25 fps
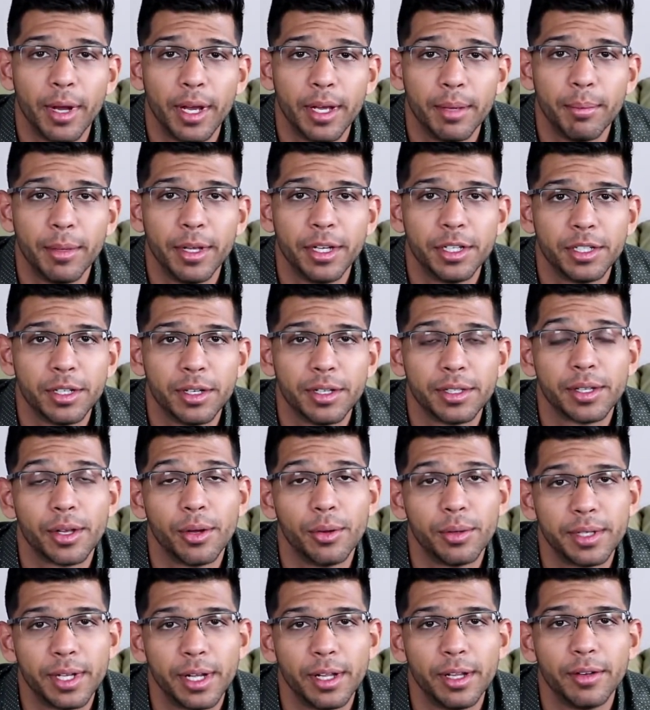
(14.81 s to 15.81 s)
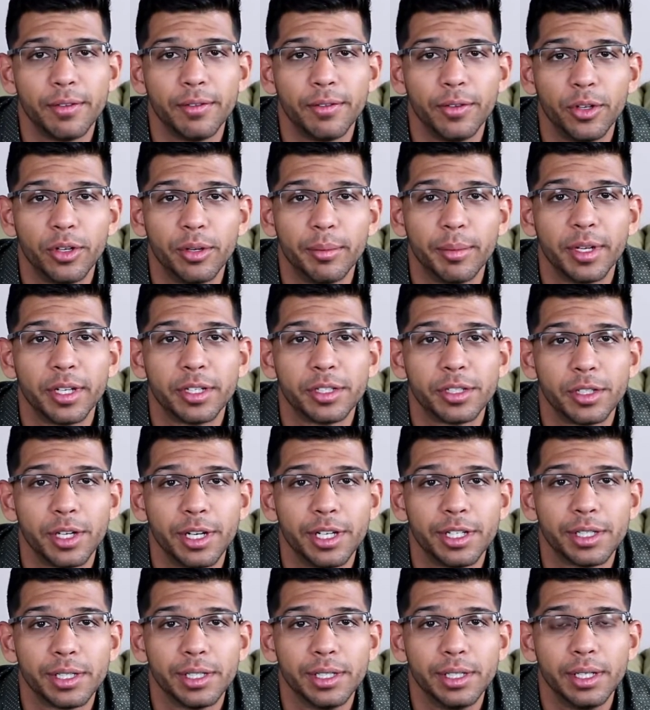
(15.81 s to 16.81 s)
my major is Hotel and Food
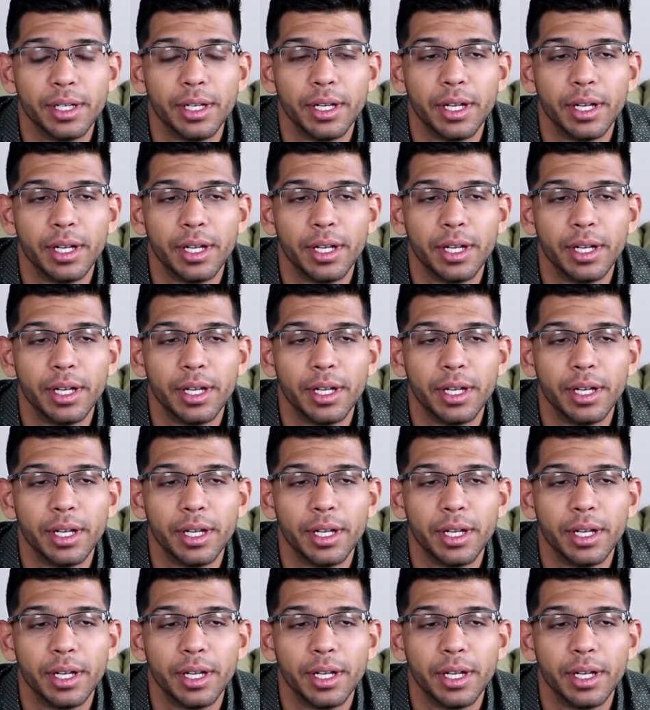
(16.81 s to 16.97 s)
Administration,